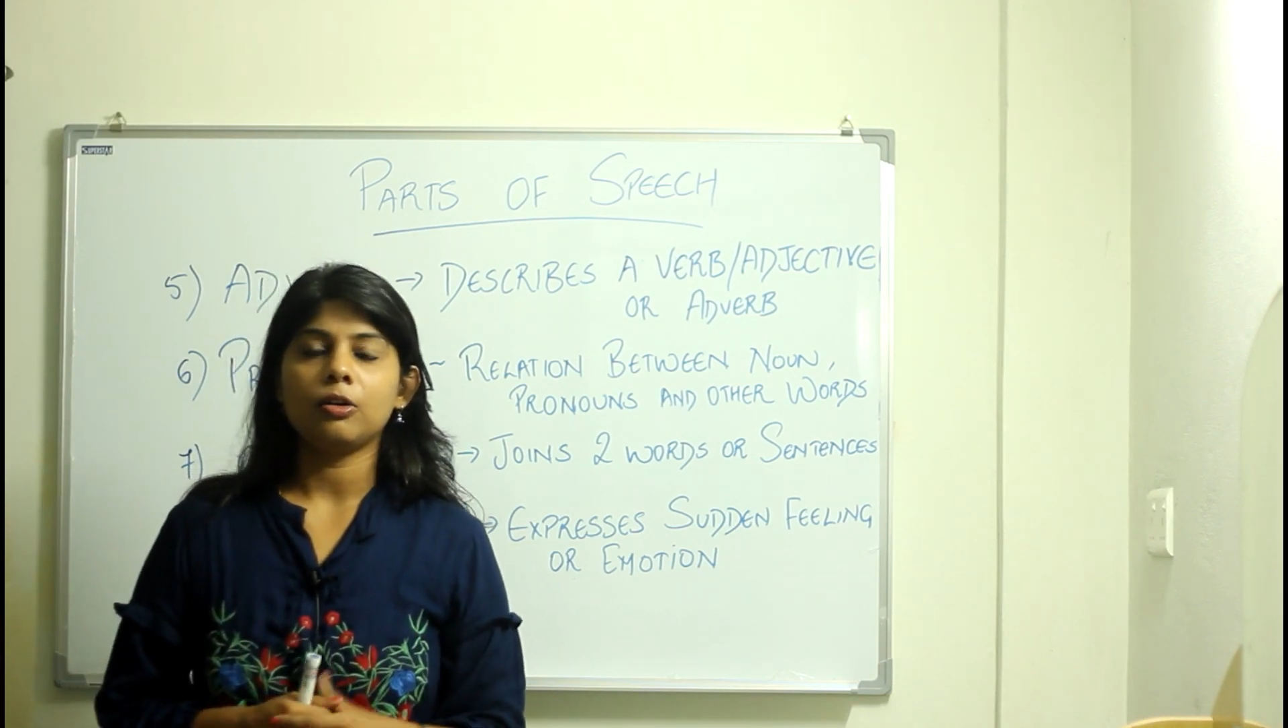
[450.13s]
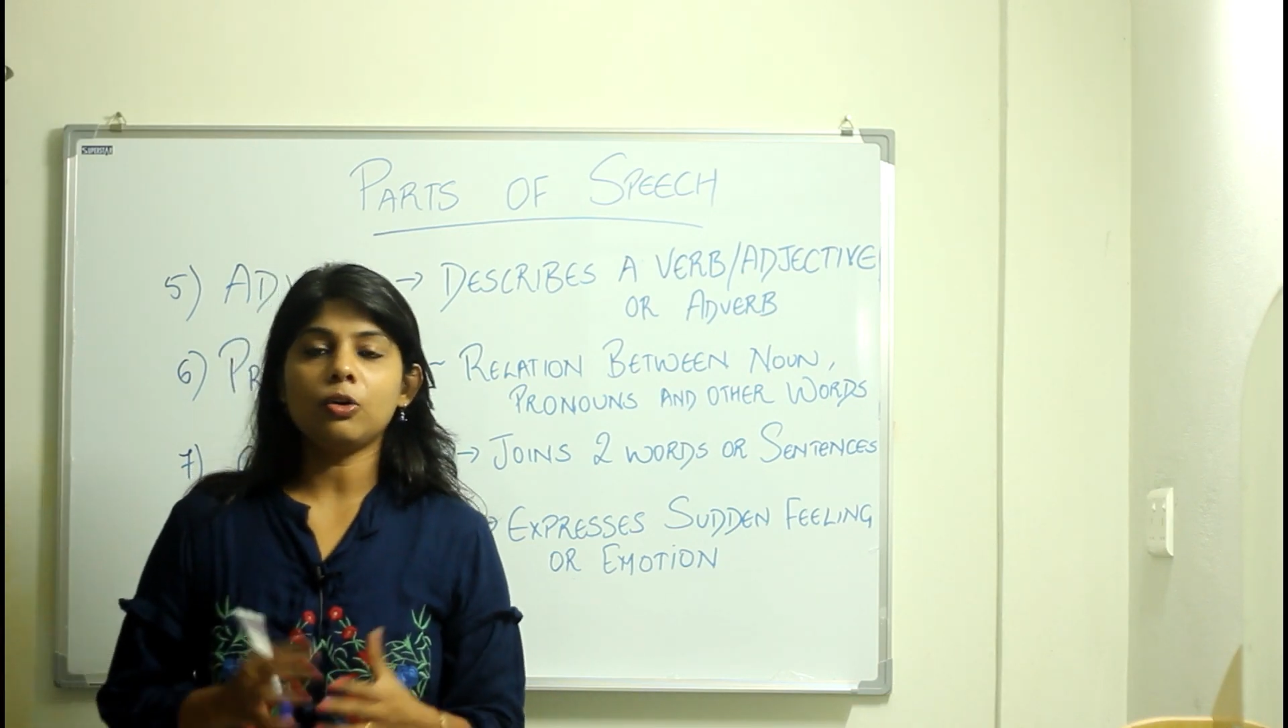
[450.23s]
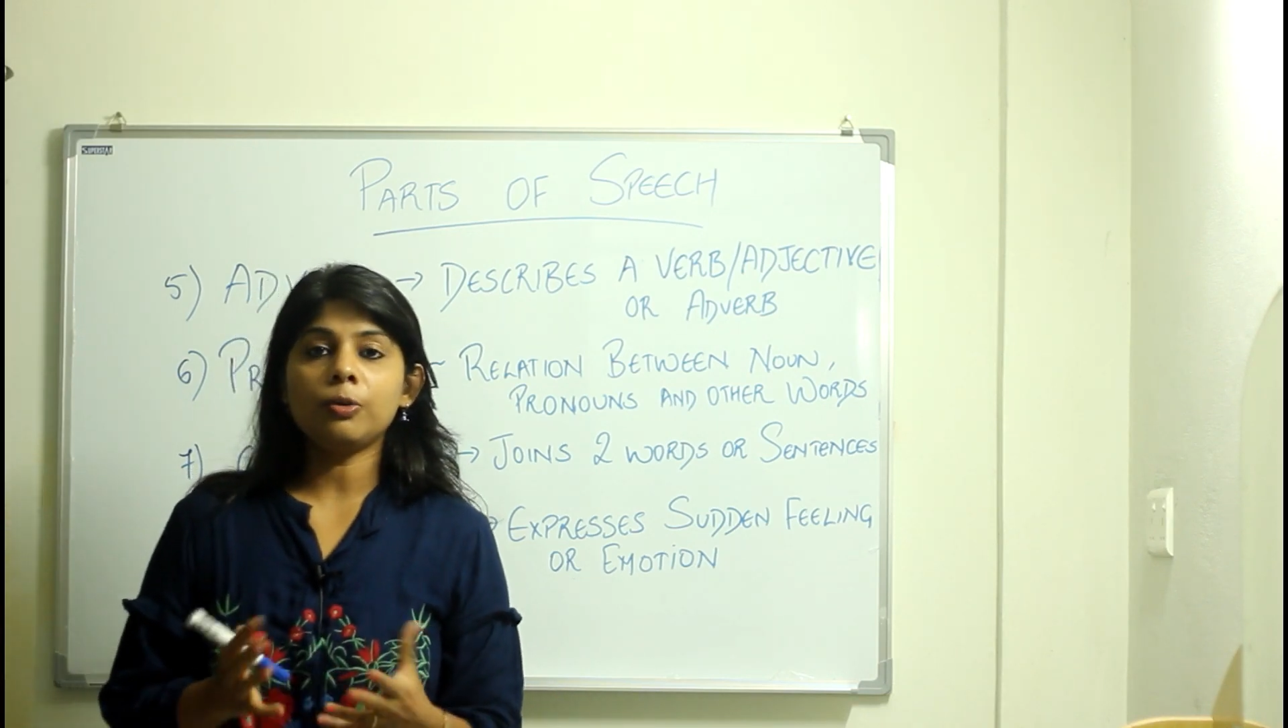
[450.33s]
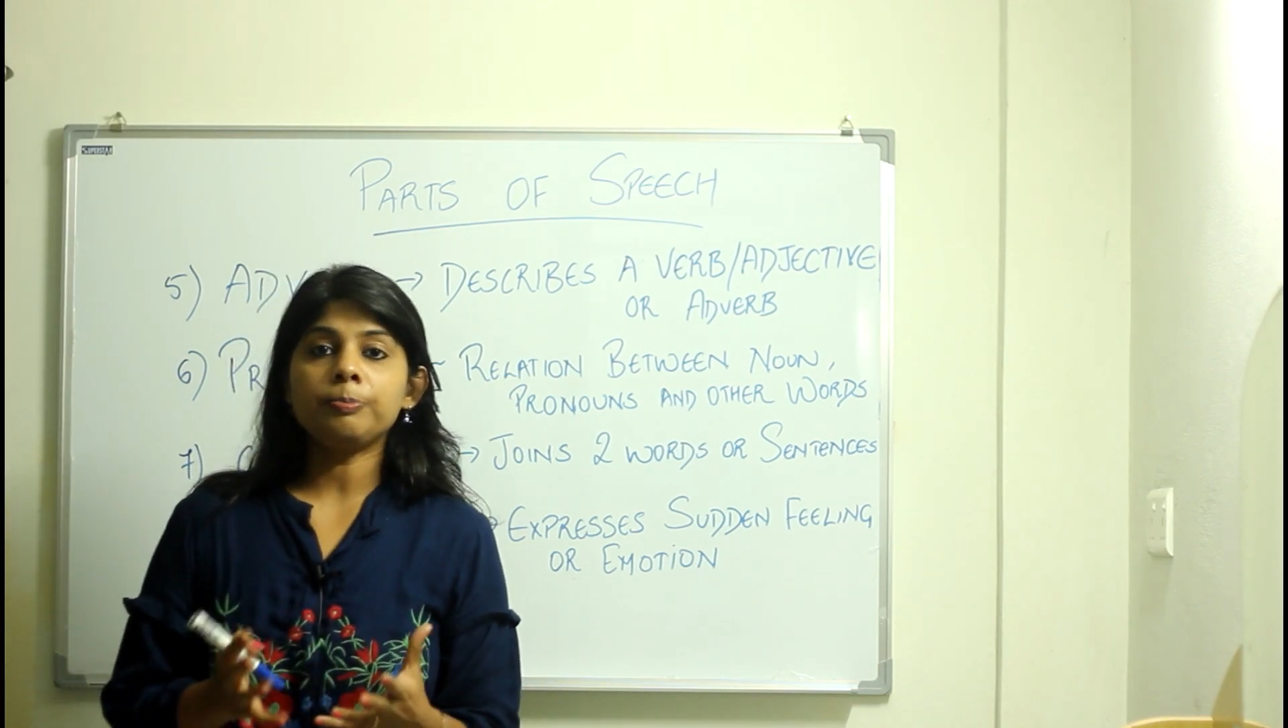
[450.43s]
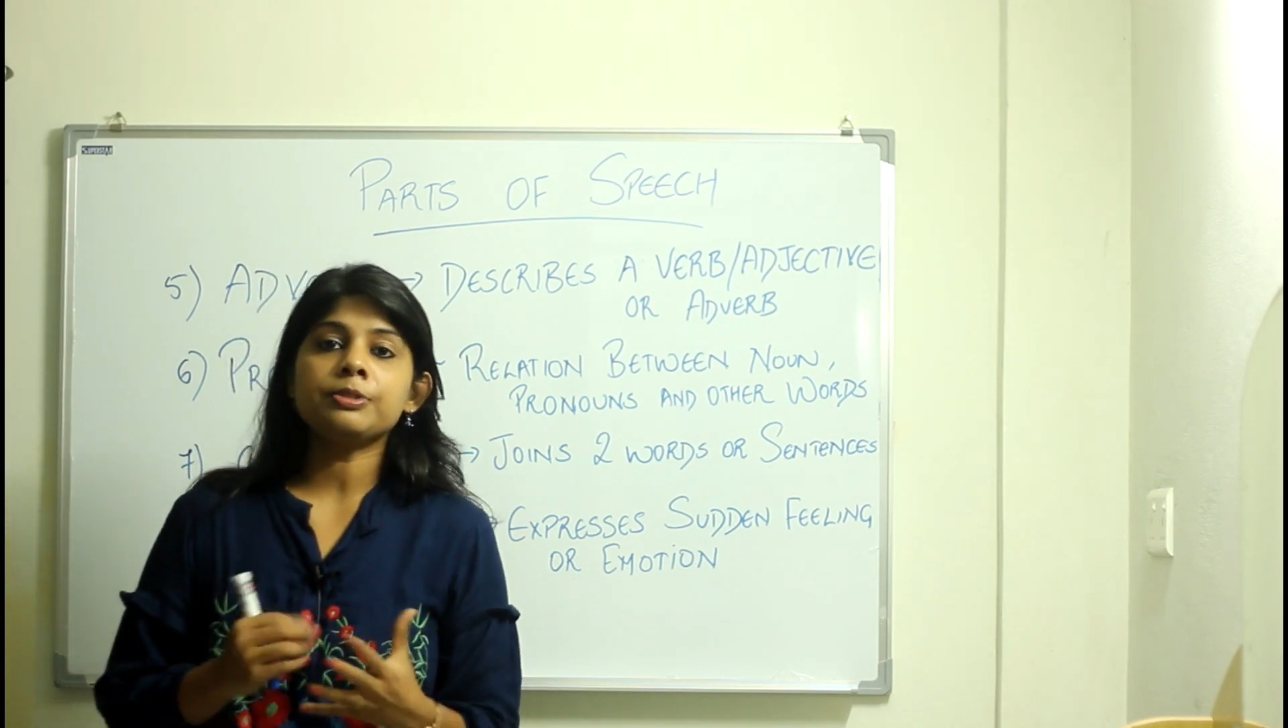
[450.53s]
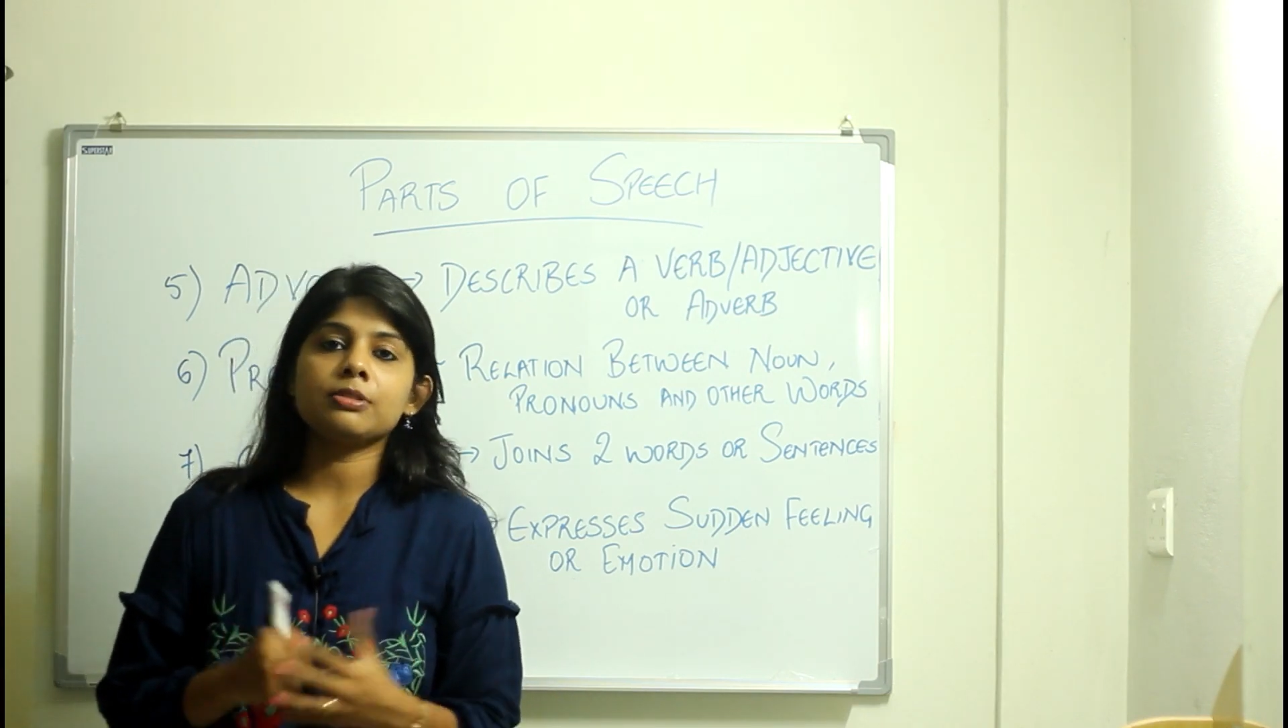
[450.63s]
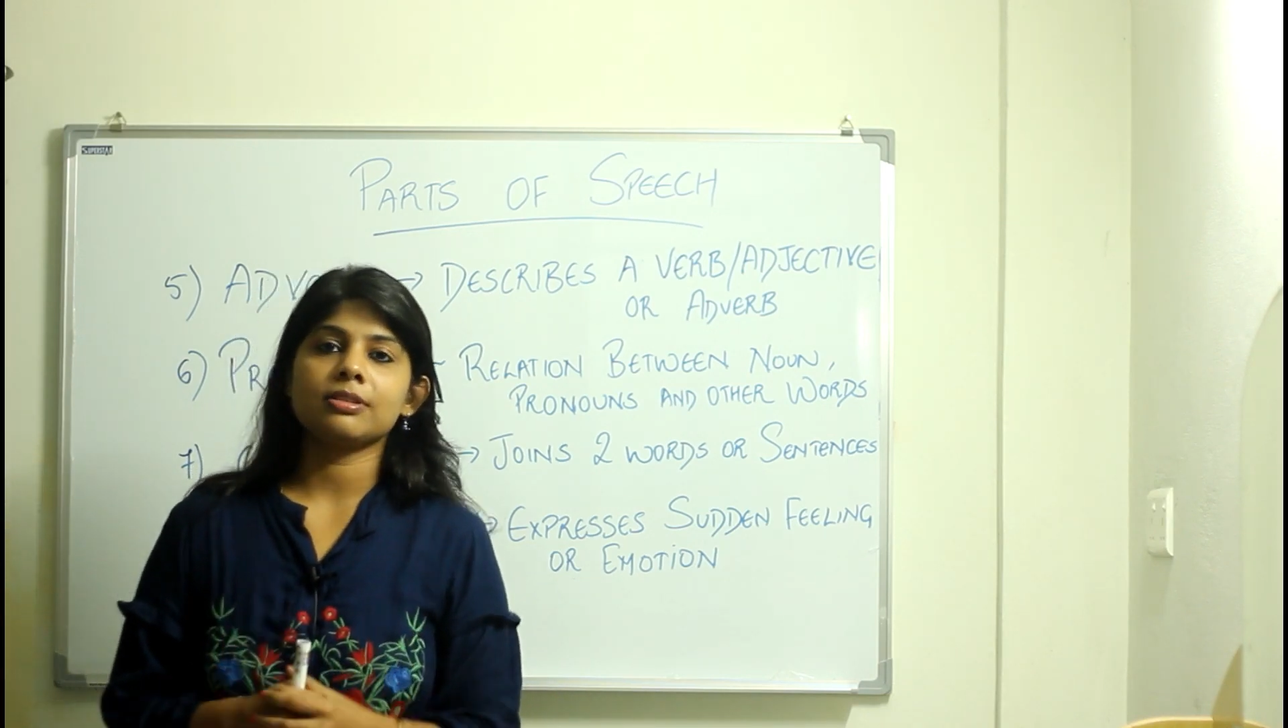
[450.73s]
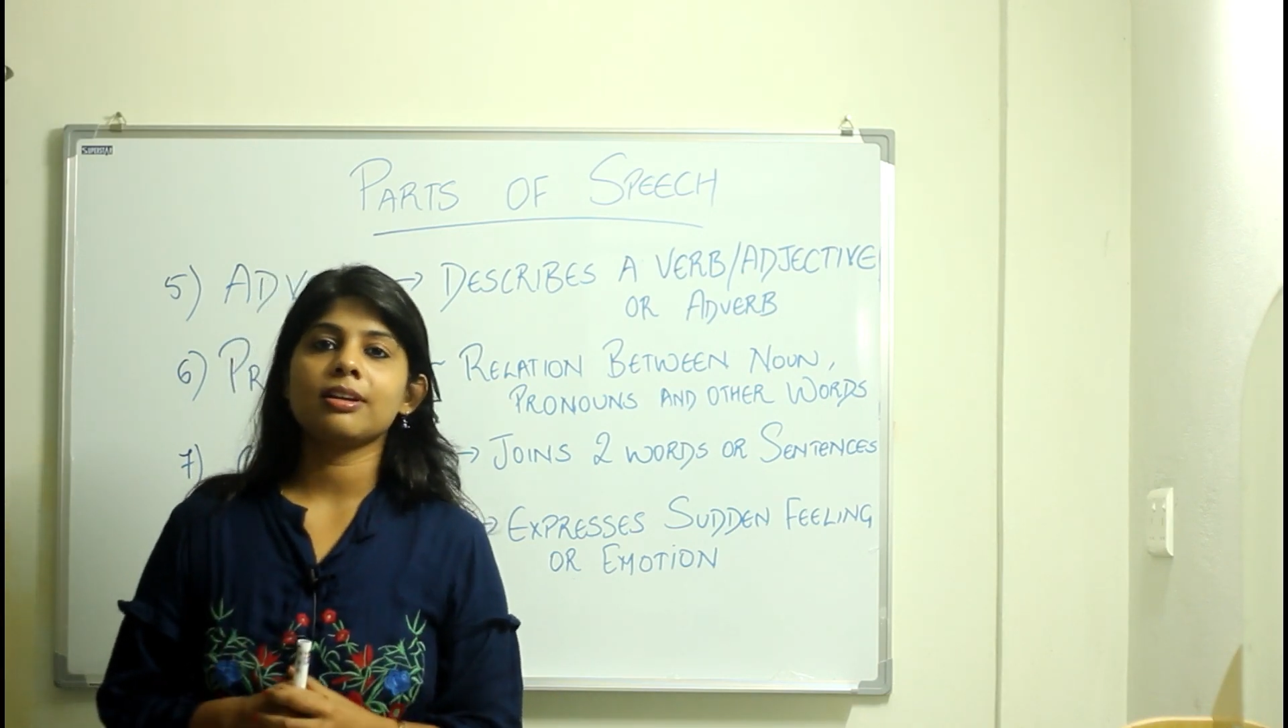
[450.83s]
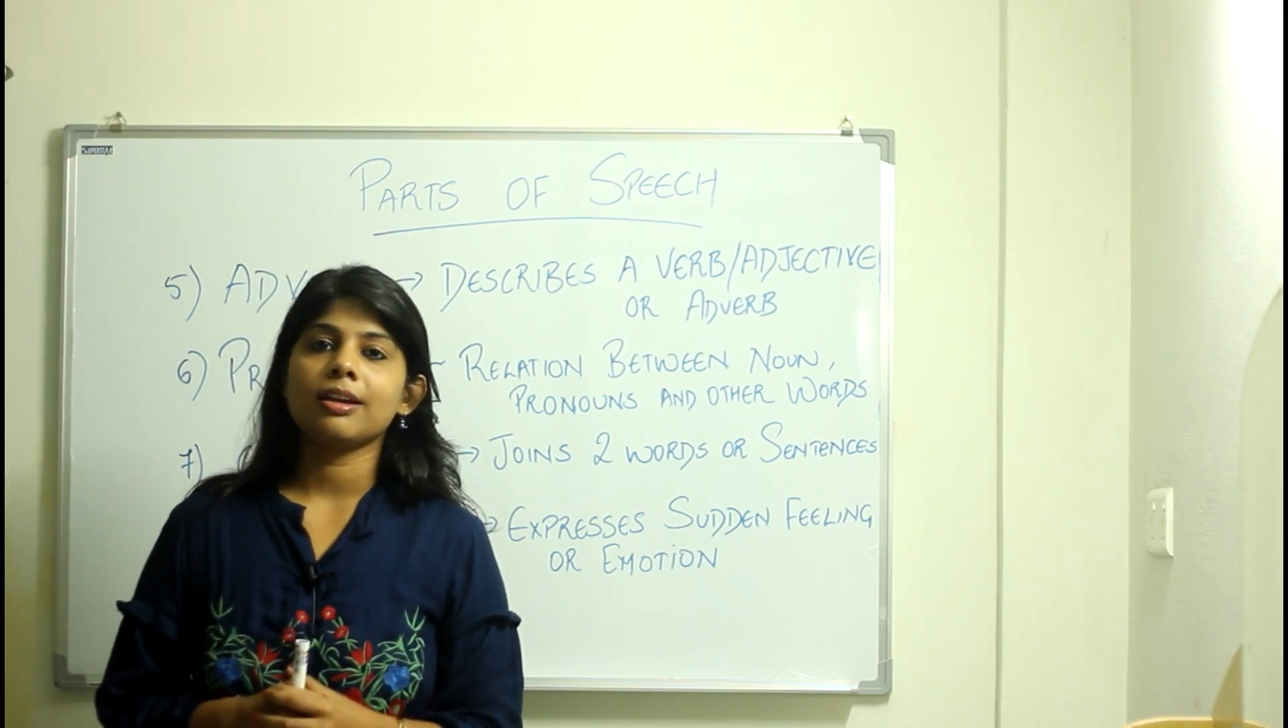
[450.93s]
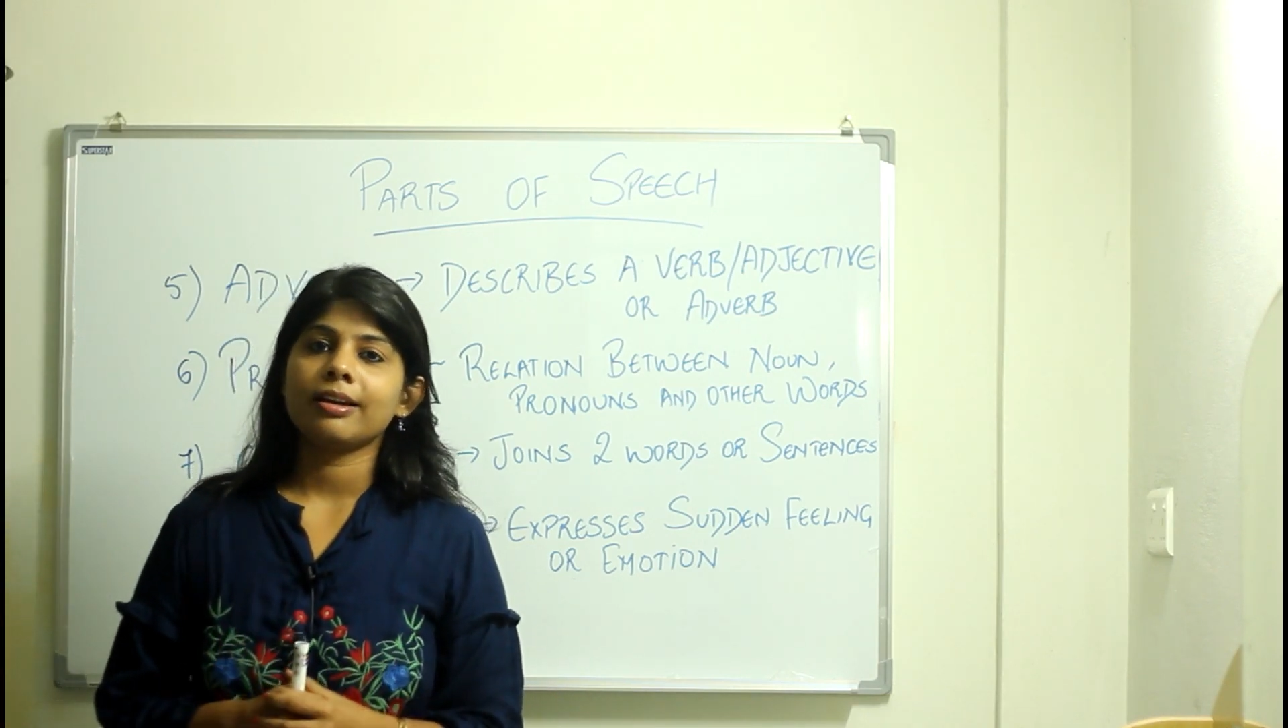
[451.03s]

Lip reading: Oops!